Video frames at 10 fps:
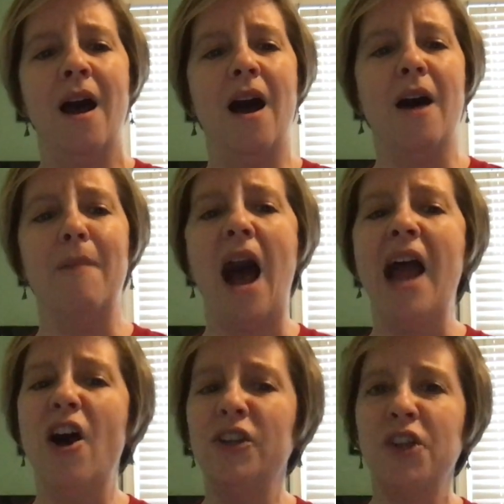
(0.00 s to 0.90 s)
I
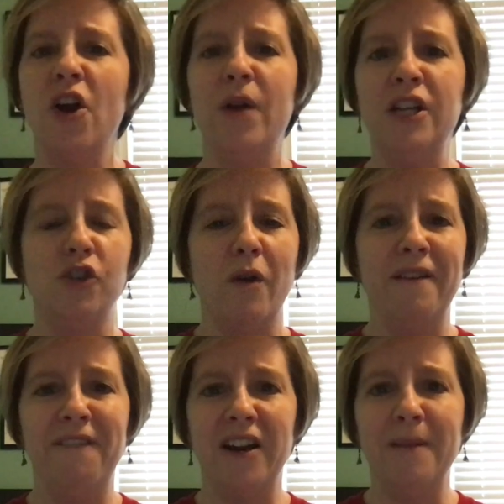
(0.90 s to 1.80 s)
also enjoy
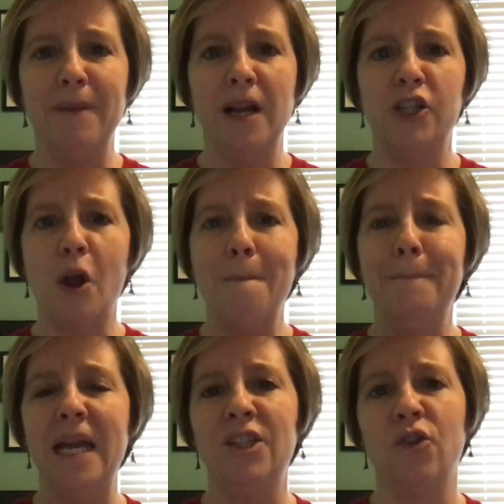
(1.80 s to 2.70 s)
very much
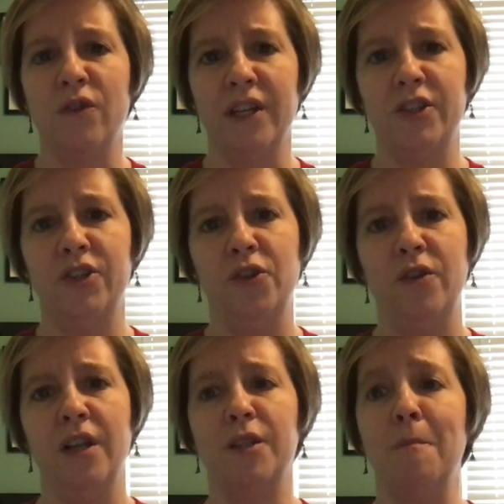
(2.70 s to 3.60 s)
mentoring
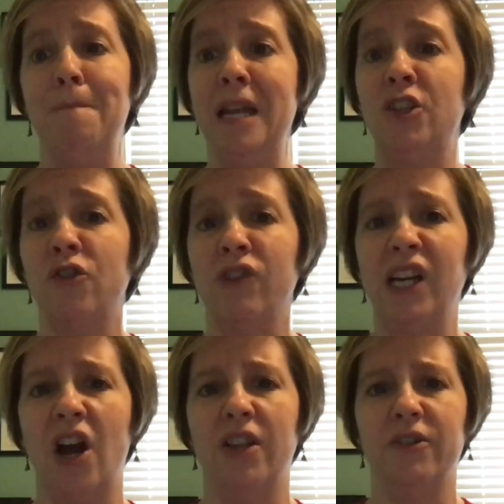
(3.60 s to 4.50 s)
students,
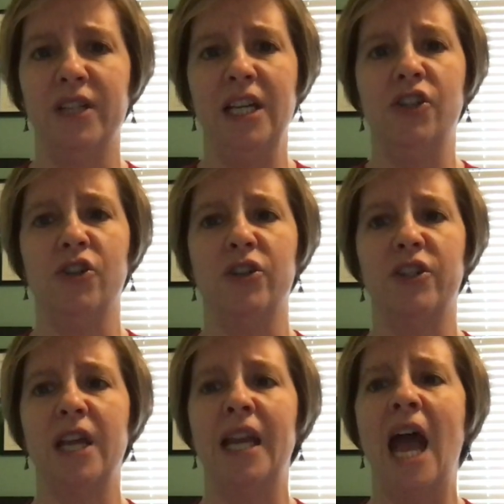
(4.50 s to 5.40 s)
mentoring other teachers,
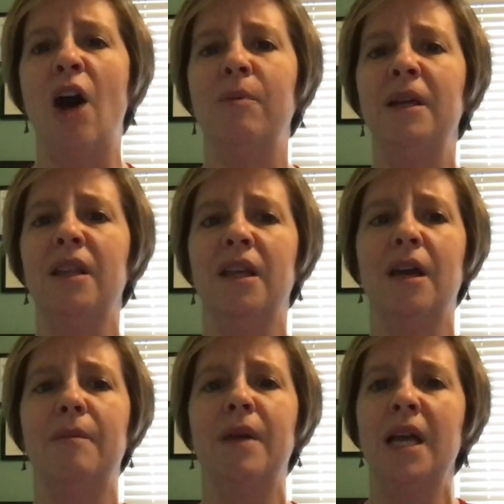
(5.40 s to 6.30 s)
and helping
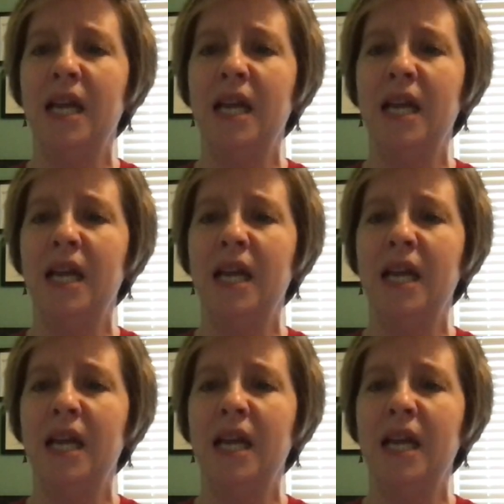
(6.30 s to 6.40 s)
them